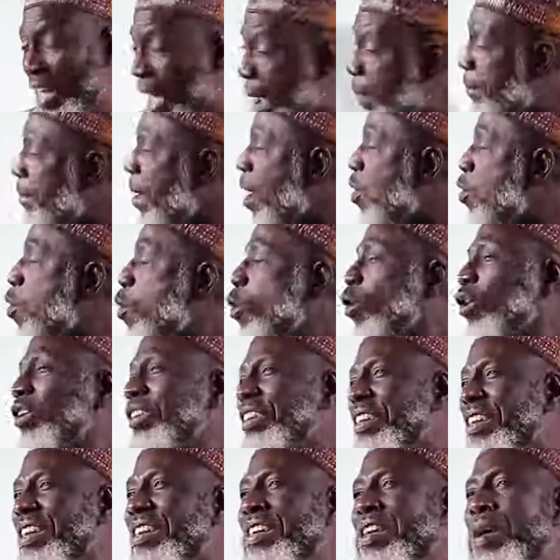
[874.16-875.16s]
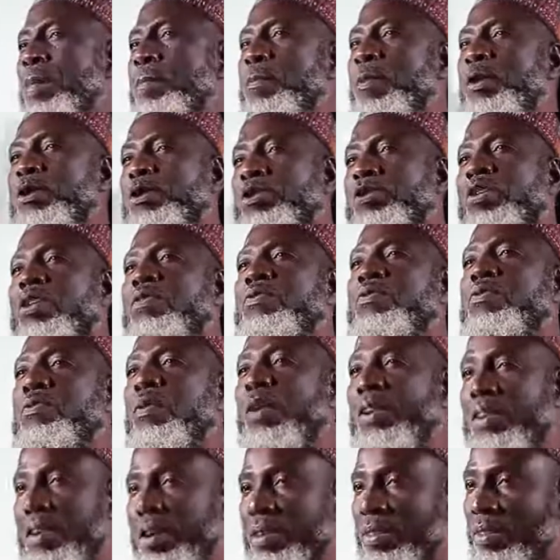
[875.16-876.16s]
embargo on the importation of
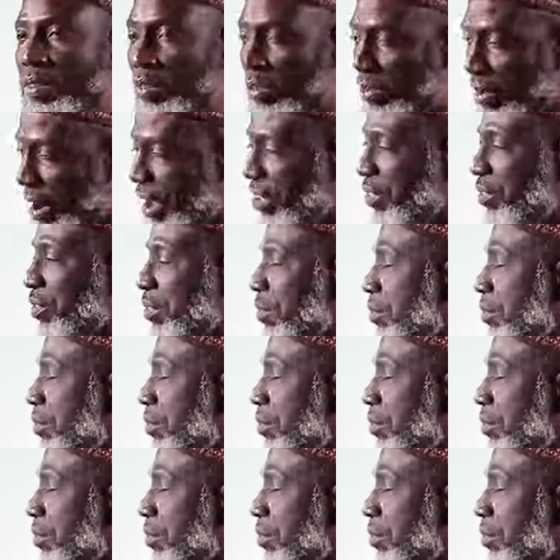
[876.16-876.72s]
foreign rice.